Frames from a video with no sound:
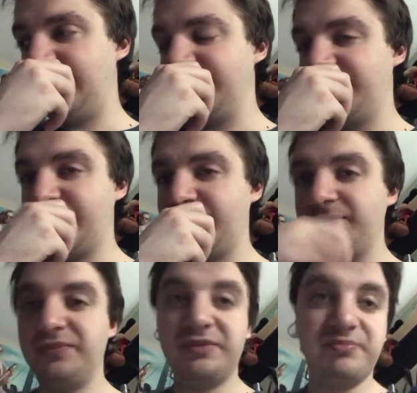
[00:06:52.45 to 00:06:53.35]

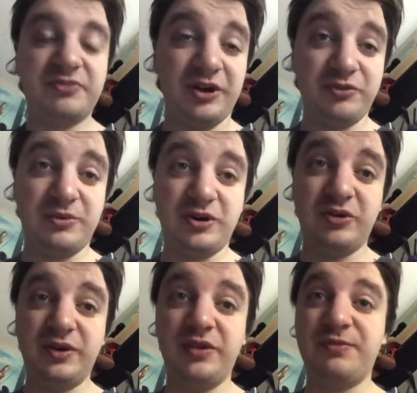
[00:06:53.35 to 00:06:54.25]
So Darth
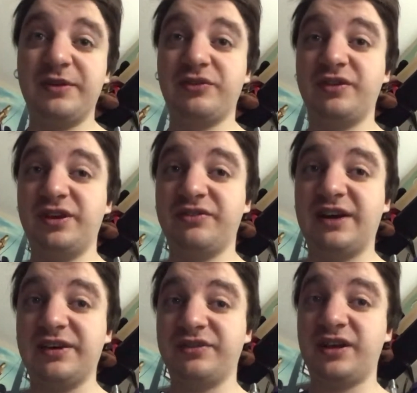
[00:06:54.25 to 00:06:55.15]
Maul is basically the
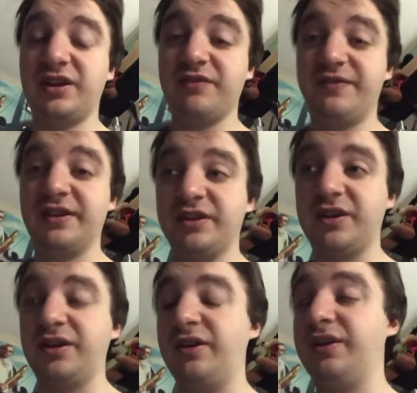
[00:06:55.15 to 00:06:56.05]
assassin and the
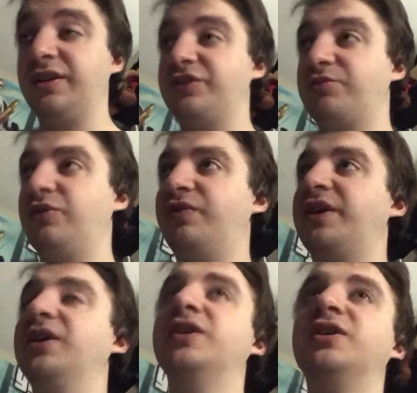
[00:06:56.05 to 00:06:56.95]
villain in this
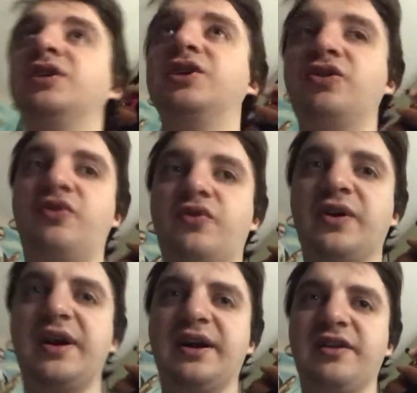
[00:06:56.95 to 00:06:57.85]
movie.
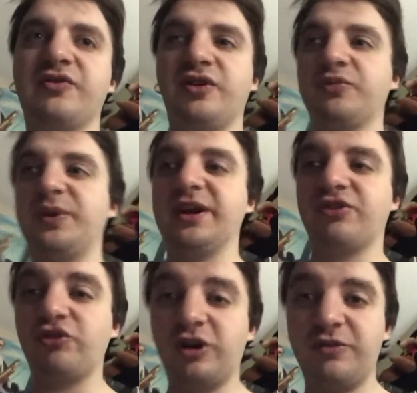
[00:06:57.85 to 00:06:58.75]
And of course we
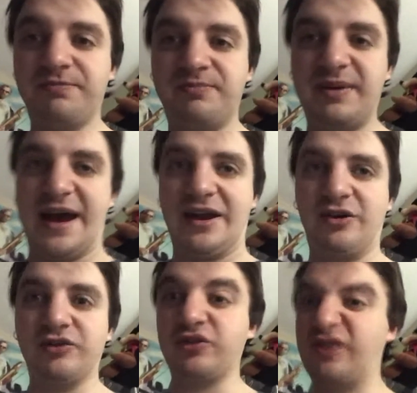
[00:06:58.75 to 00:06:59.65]
get sword
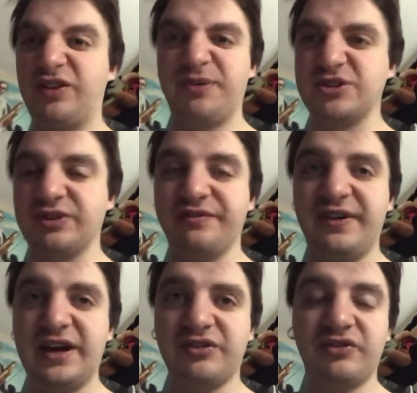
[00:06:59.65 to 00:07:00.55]
battles and great special
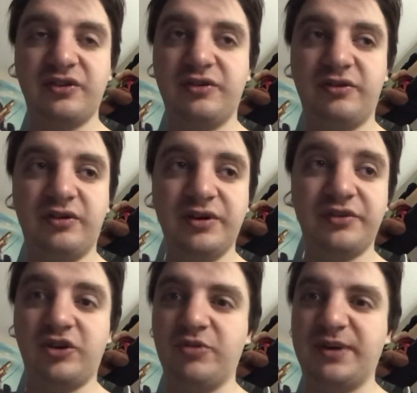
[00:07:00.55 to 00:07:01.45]
effects. It's
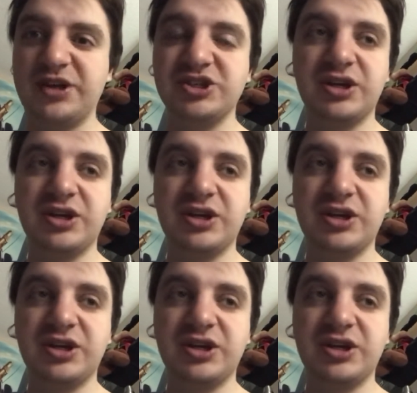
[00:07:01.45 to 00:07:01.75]
a whole bunch.